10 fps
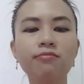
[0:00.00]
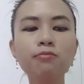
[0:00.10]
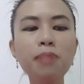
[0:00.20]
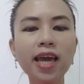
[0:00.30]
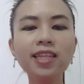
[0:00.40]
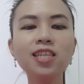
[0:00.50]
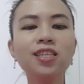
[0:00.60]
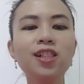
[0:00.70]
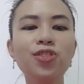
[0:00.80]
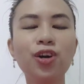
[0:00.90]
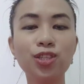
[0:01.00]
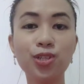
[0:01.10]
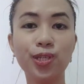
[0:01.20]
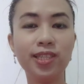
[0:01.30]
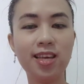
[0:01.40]
my initial thoughts
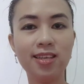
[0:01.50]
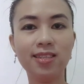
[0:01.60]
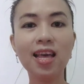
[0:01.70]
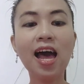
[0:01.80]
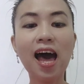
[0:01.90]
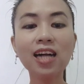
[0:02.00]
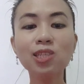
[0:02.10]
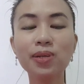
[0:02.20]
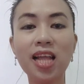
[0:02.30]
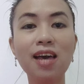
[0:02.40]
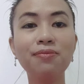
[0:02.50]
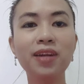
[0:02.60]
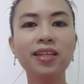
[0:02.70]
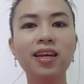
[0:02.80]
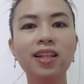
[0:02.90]
on this. Actually, I've
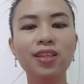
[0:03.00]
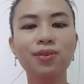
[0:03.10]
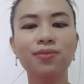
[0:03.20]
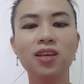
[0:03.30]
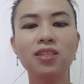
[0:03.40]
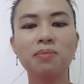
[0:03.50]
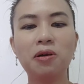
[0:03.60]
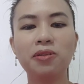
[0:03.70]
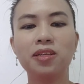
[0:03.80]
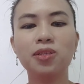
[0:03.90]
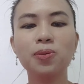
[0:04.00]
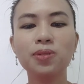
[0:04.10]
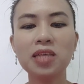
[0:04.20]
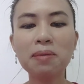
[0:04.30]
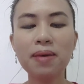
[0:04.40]
read a lot of things about this. So,
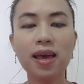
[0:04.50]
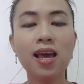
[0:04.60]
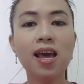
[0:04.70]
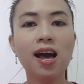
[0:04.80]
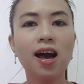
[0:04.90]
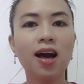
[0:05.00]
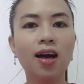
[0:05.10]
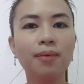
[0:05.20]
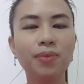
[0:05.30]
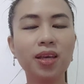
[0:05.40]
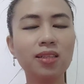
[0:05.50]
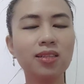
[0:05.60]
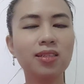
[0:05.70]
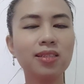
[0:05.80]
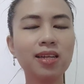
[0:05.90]
sabi,
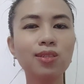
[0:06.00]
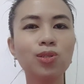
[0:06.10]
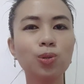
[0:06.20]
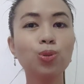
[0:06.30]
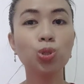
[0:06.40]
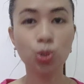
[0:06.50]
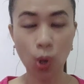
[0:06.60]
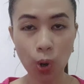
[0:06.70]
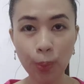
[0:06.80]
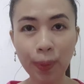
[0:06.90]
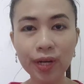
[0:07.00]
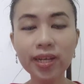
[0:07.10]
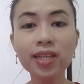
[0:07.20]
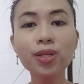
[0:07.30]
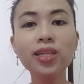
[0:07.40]
it's not so strong. Pero,
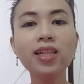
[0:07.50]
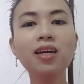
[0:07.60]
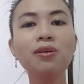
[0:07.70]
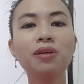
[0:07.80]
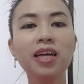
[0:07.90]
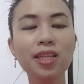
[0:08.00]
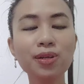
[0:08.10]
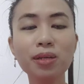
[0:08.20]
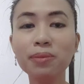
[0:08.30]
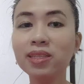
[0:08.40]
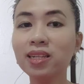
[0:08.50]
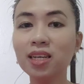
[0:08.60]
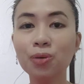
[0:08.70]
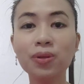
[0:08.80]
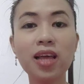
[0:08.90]
ganun naman
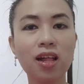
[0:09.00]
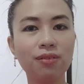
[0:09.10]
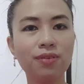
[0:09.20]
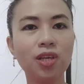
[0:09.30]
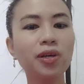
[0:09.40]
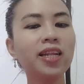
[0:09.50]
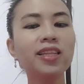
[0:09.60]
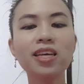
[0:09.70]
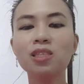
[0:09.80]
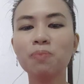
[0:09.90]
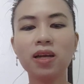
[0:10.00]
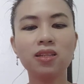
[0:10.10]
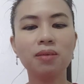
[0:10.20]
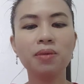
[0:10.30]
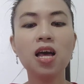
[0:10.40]
talaga with Elvie. You cannot expect
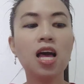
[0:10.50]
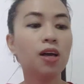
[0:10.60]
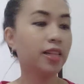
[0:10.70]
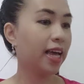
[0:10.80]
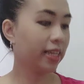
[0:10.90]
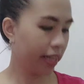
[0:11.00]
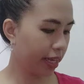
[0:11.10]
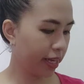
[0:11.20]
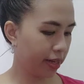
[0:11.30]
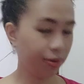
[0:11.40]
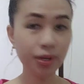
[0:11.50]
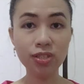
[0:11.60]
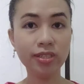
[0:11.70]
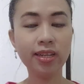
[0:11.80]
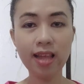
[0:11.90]
them. Like the
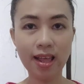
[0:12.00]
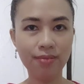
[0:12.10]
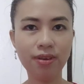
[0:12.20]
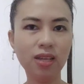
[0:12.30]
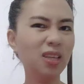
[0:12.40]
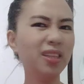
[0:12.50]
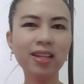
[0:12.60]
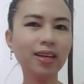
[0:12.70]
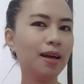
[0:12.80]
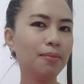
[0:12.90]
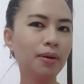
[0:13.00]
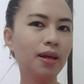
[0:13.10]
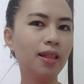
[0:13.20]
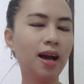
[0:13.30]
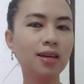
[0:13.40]
original Elvie, hindi talaga
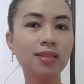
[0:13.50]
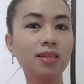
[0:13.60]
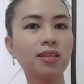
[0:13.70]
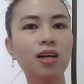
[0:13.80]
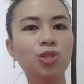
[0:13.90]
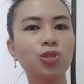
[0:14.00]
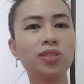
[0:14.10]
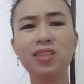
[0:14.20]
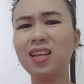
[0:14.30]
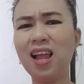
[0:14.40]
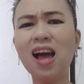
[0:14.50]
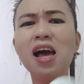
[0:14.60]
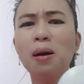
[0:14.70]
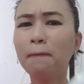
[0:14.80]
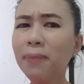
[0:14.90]
malakas ang suction nila.
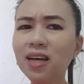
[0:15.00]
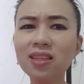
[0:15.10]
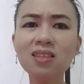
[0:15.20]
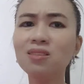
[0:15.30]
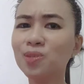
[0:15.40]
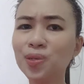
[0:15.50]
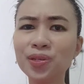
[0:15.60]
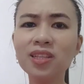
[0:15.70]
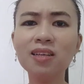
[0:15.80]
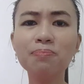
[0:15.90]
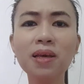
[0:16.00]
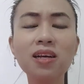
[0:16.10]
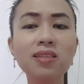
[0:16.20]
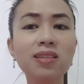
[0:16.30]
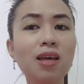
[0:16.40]
But, it's good
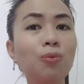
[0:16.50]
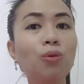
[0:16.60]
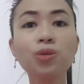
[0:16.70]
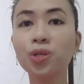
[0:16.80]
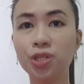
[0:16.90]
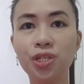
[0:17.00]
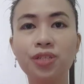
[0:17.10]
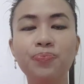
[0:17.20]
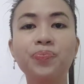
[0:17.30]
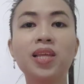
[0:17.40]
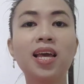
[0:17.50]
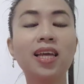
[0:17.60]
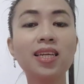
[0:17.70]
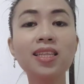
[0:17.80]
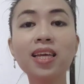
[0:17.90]
because they won't hurt.
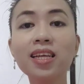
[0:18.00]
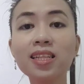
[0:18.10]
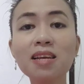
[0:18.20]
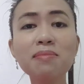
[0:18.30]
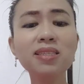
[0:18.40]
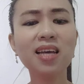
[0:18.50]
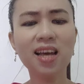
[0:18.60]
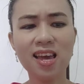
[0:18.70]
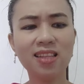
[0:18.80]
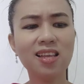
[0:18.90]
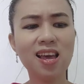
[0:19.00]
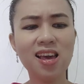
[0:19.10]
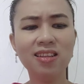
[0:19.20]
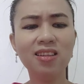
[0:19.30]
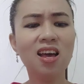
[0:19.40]
Hindi masakit.
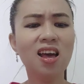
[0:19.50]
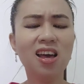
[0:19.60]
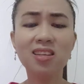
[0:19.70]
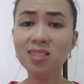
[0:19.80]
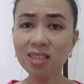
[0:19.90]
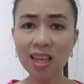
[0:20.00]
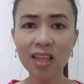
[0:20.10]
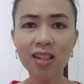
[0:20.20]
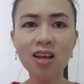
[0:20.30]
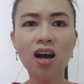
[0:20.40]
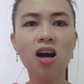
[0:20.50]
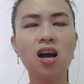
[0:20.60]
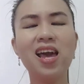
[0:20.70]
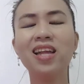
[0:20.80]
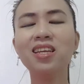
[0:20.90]
And, still,
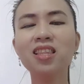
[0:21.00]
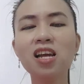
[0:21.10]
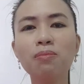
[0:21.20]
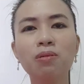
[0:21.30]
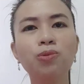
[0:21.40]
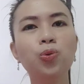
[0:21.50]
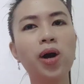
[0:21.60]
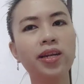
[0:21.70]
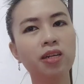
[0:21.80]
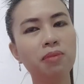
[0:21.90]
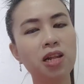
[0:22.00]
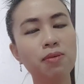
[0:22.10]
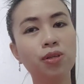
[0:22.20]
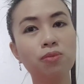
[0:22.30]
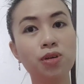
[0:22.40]
anything above 200
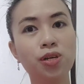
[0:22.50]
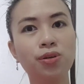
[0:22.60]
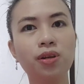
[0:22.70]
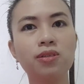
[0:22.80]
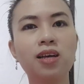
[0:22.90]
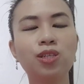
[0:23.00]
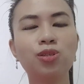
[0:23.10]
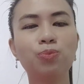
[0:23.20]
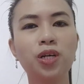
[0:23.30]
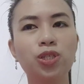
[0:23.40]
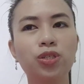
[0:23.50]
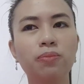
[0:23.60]
millimeter mercury suction pressure